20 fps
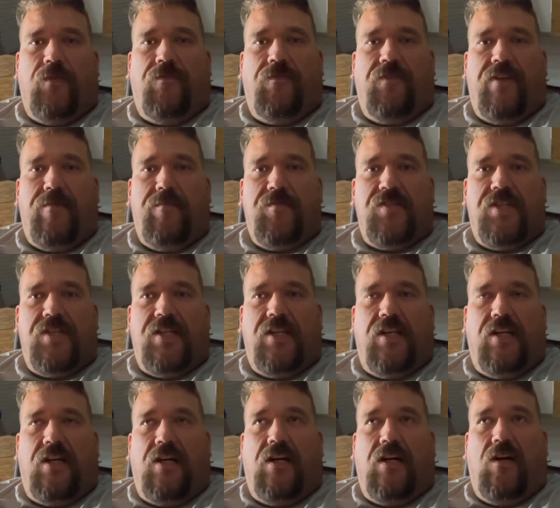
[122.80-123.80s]
flimsy
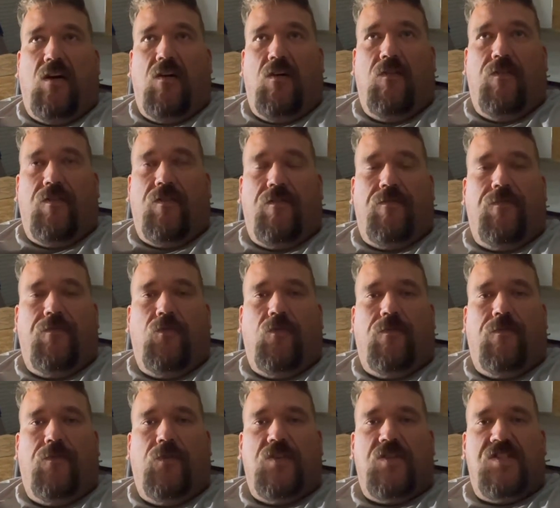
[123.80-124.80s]
over the
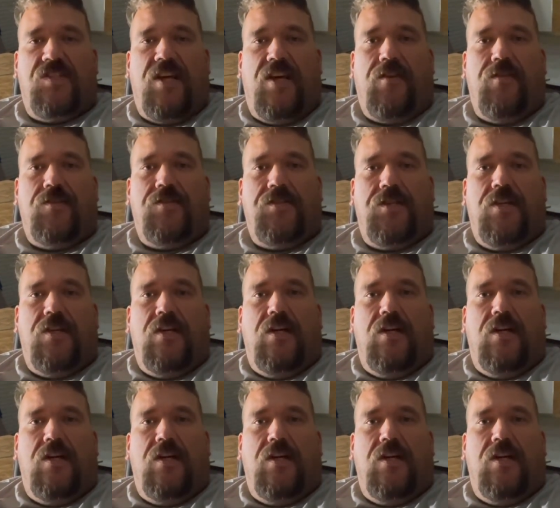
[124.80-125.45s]
4-foot centers.